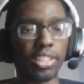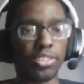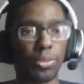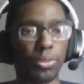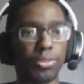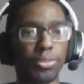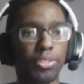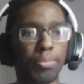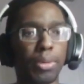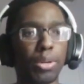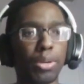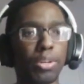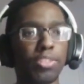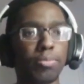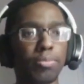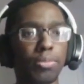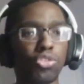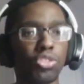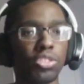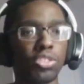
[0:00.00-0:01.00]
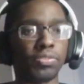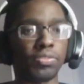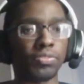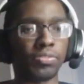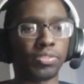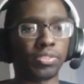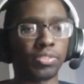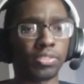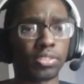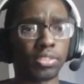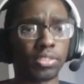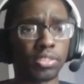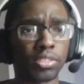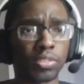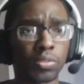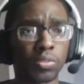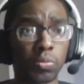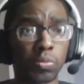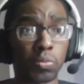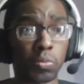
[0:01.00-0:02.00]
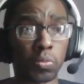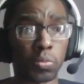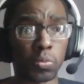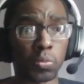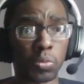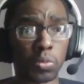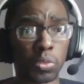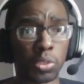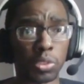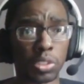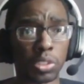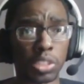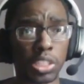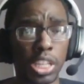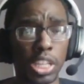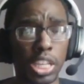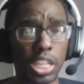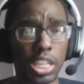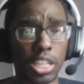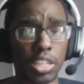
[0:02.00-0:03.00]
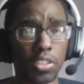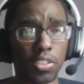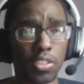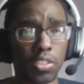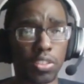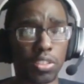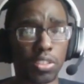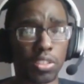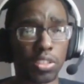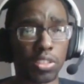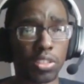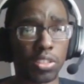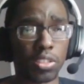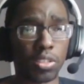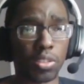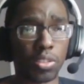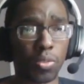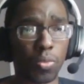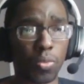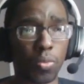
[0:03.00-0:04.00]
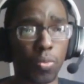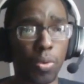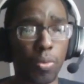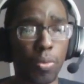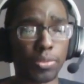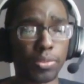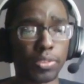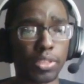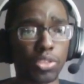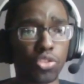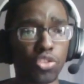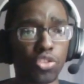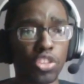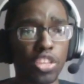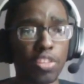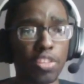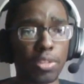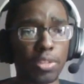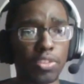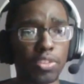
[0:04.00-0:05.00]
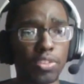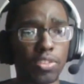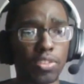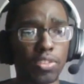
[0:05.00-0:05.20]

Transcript: so it was a bonus mission. Okay. What was the achievement?